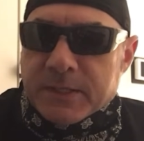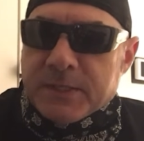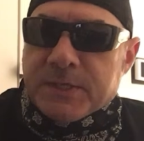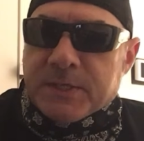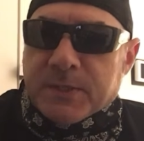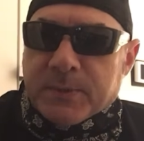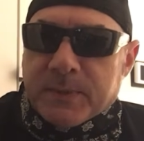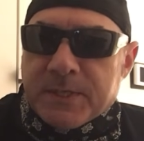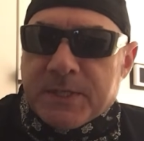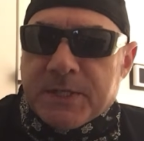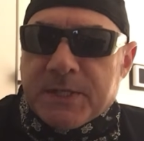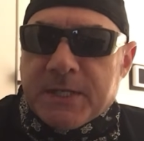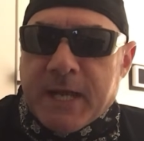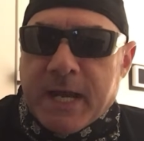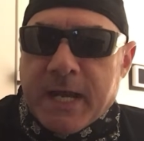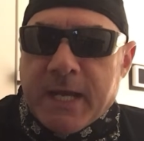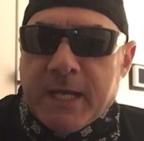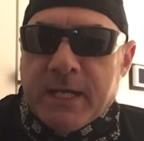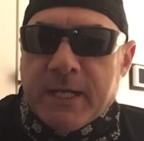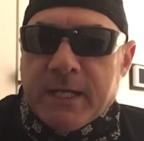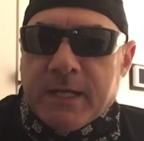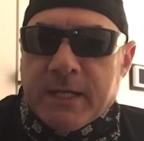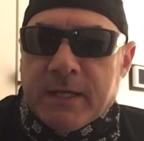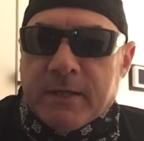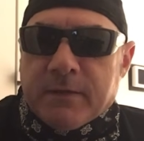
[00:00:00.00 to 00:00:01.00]
So it's
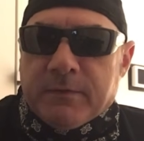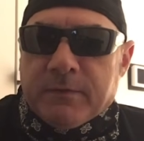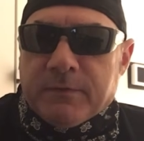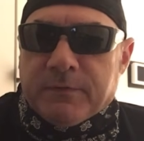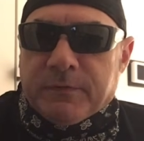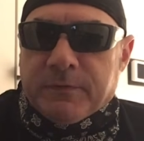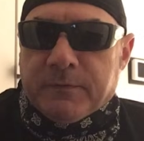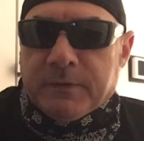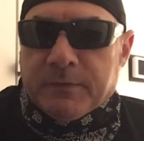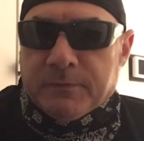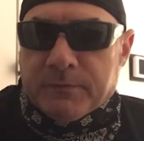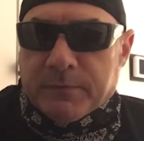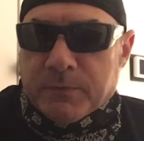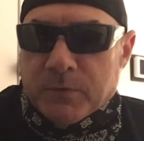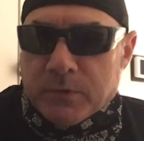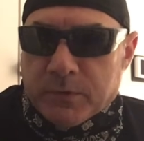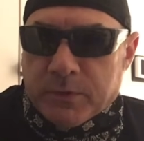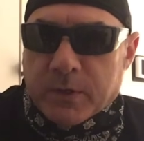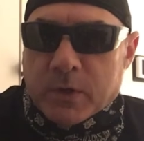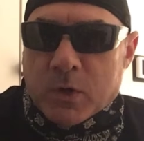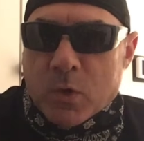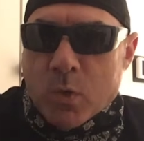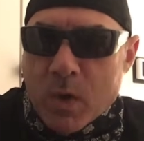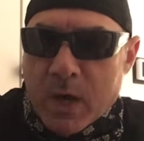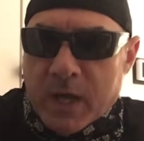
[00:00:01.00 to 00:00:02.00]
gating it,
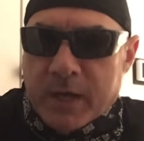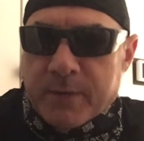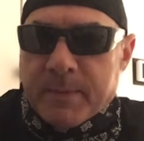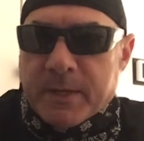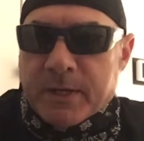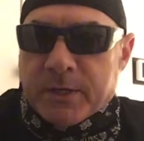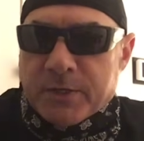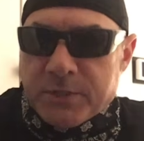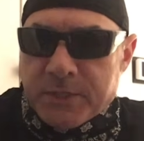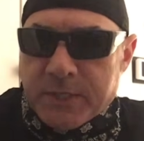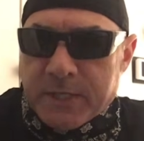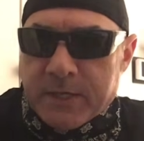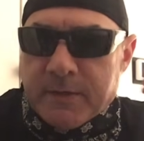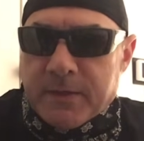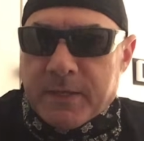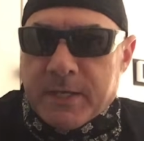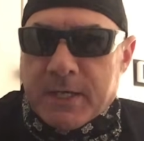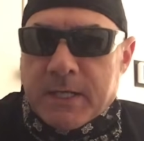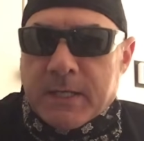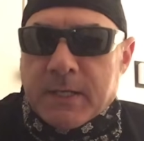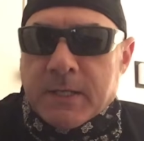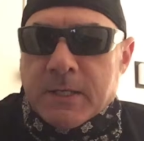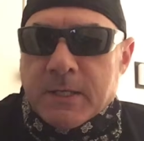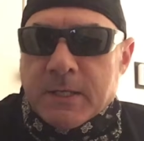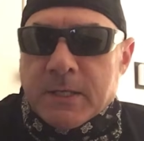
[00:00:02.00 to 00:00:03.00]
the quantum energy,
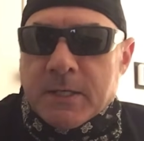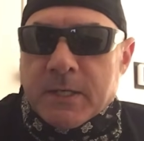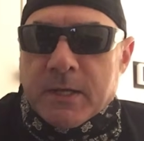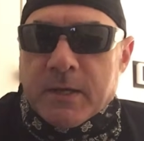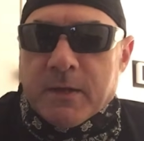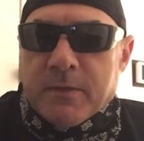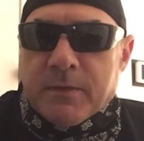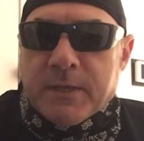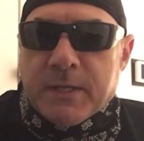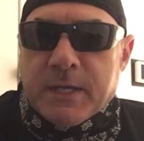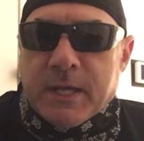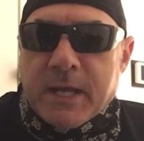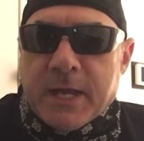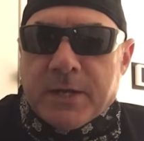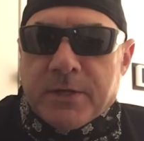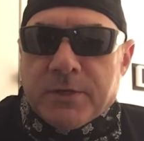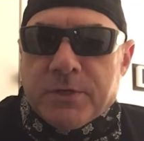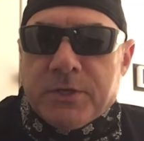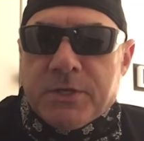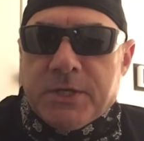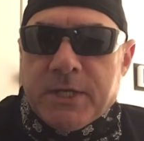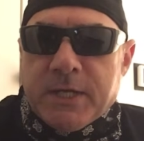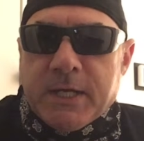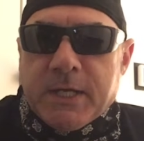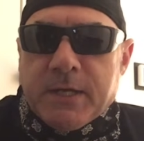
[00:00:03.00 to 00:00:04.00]
the
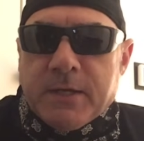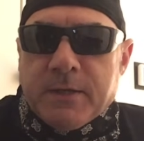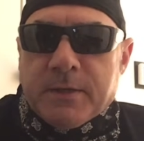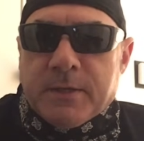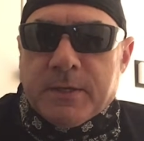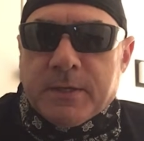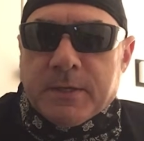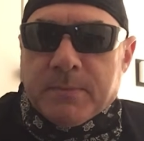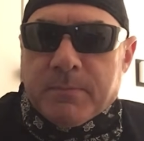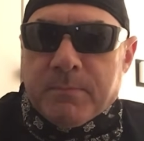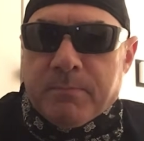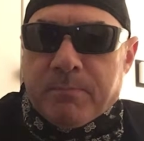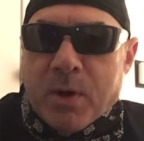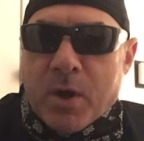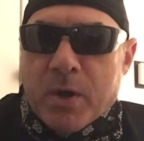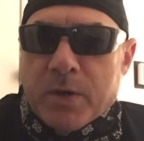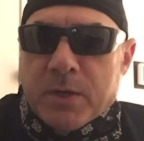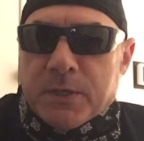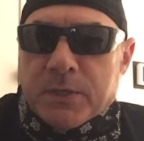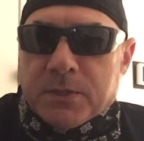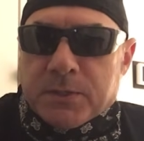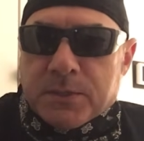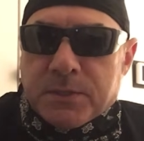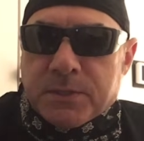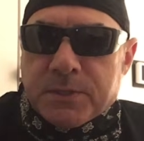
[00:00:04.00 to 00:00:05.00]
energy, the
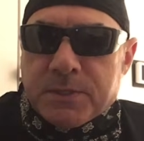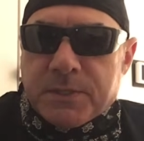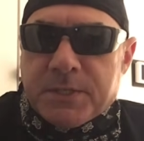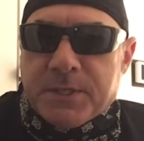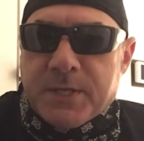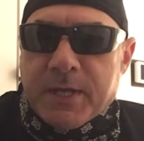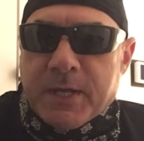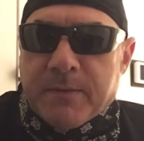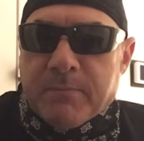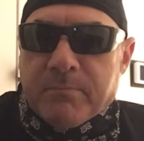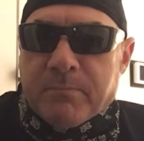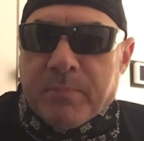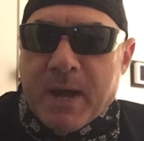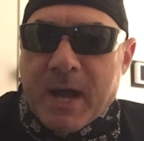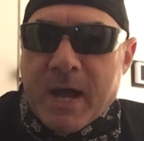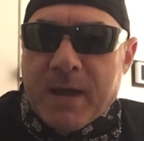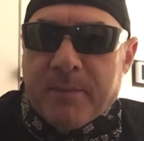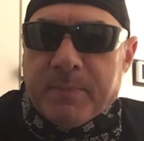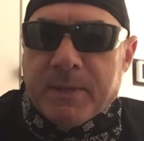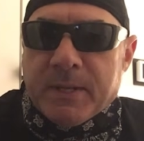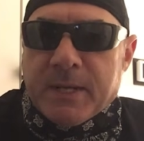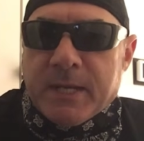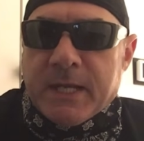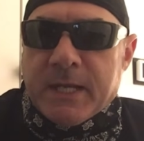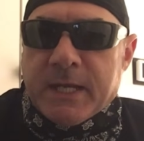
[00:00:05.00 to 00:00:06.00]
particles that
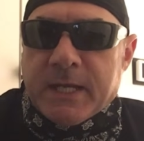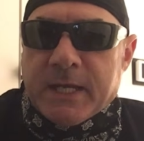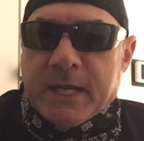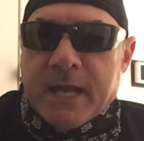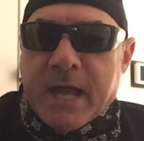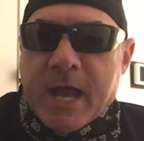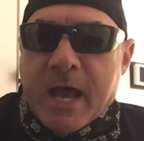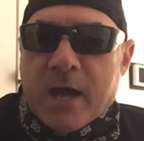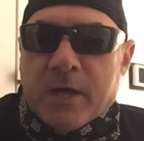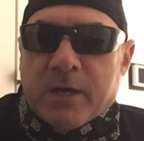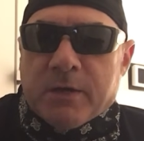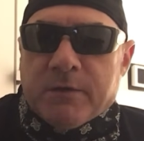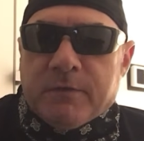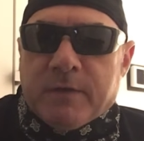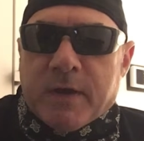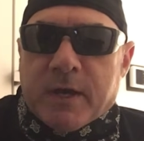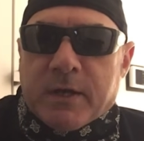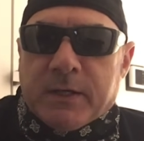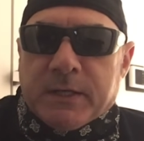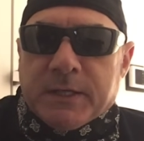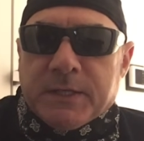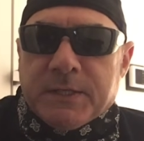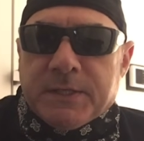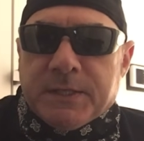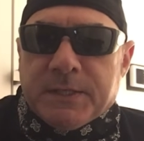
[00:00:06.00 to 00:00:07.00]
pop in and out of
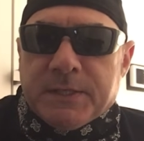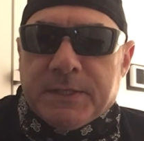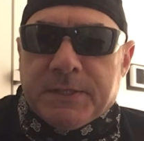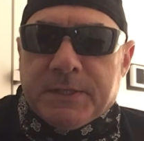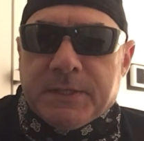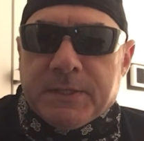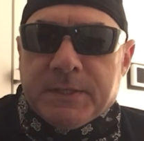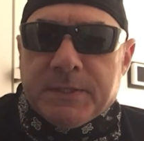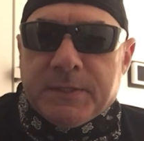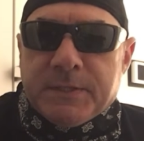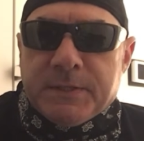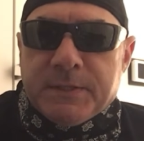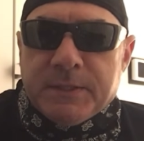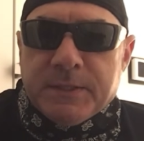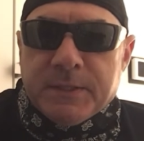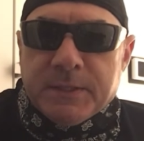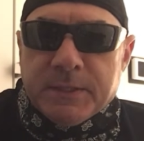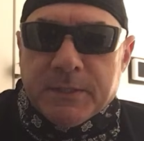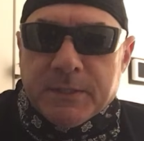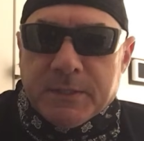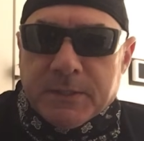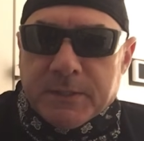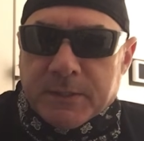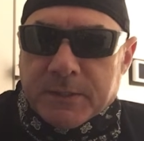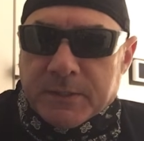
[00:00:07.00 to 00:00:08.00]
our existence,
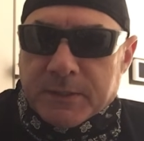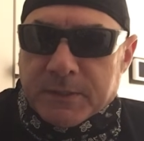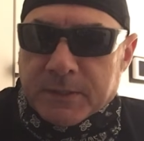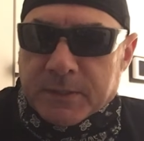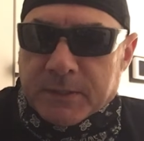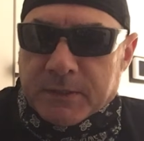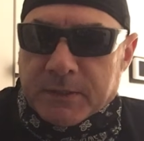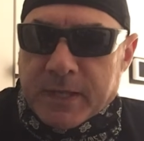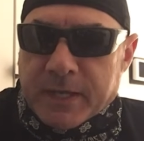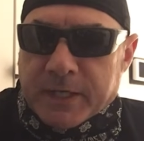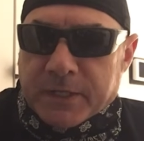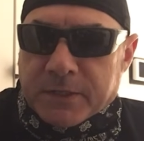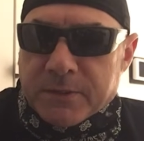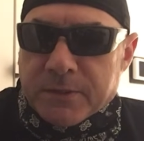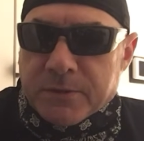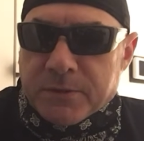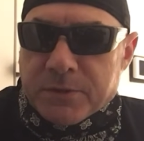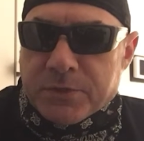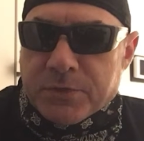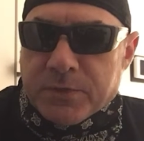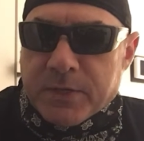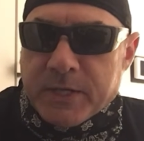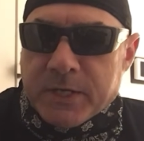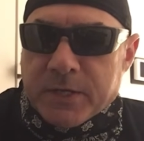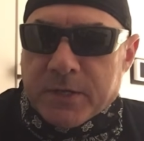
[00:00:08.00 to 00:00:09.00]
like
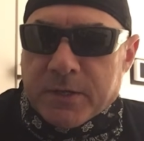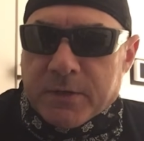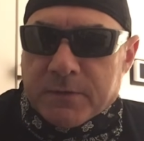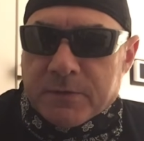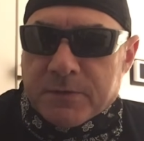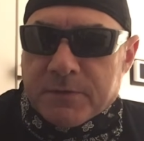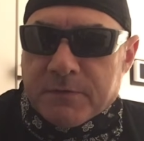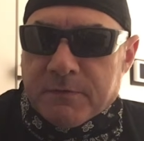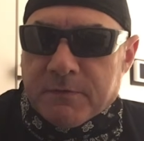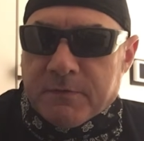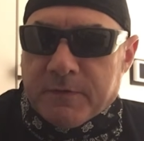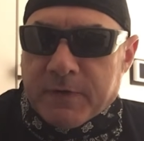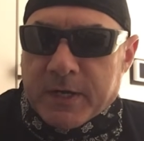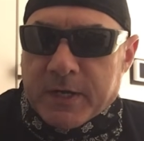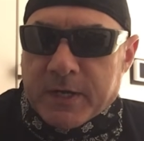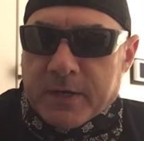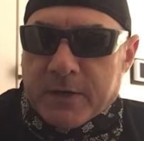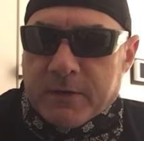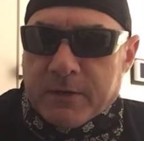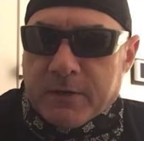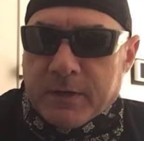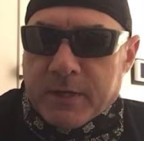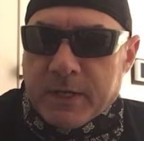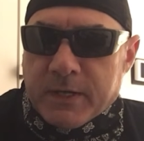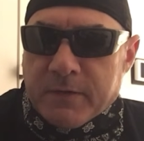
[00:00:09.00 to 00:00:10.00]
neutrinos.
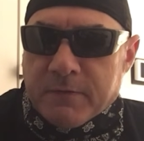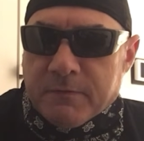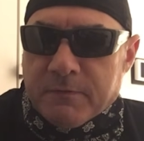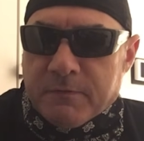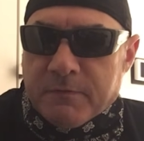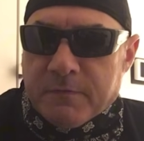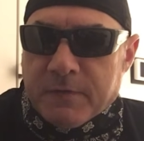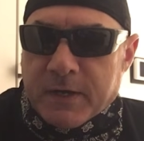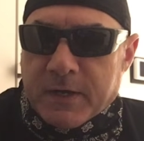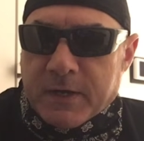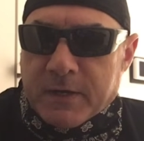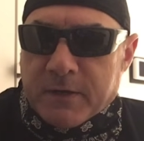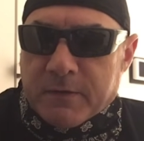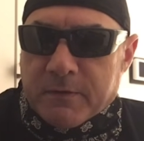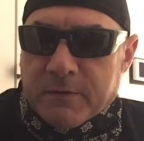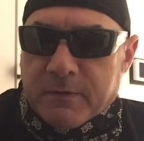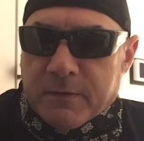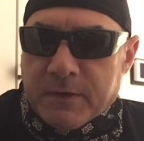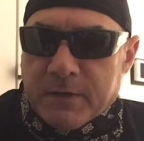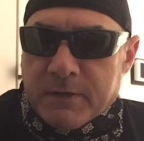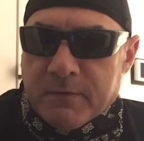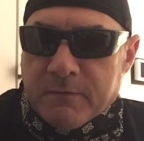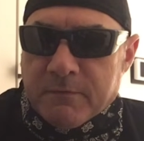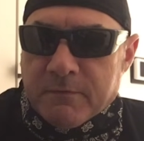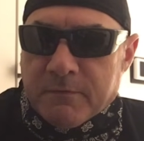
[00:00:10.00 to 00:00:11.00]
Very,
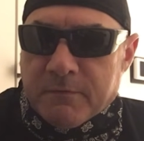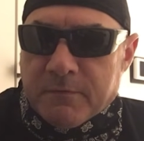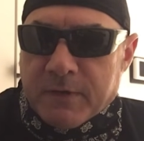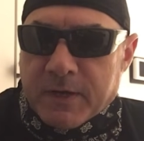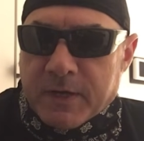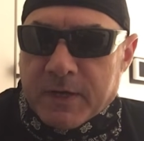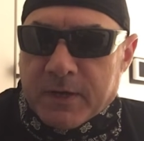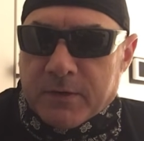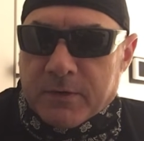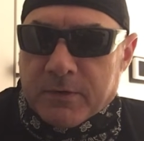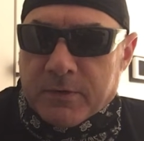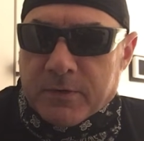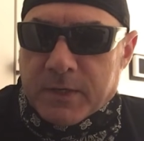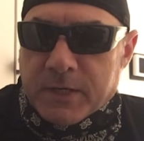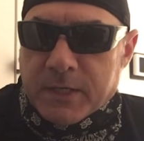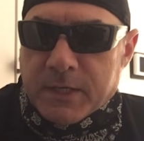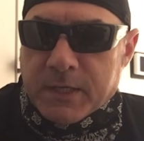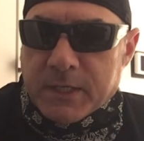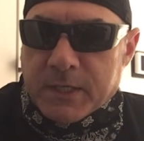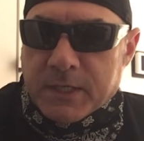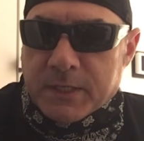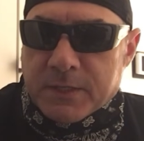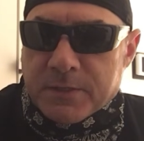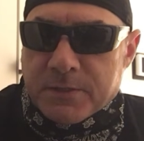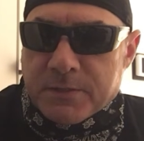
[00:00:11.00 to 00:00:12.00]
very, very
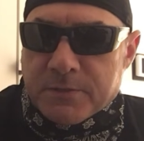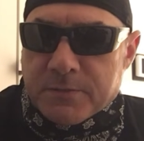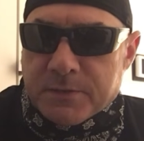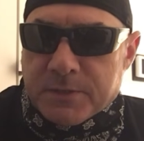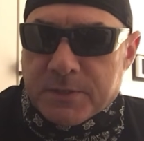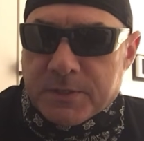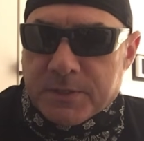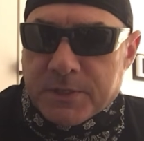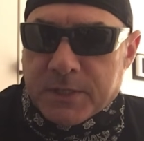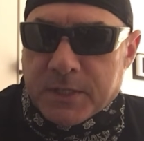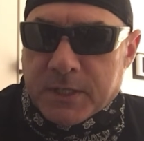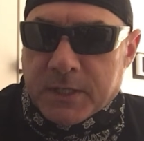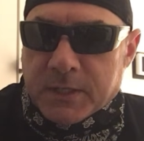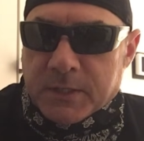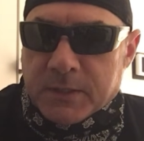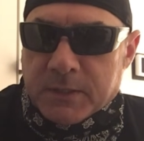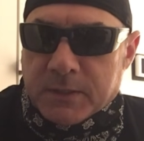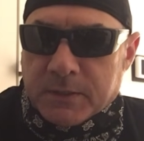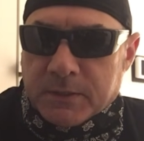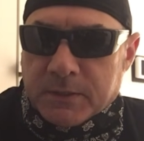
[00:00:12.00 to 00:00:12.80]
interesting.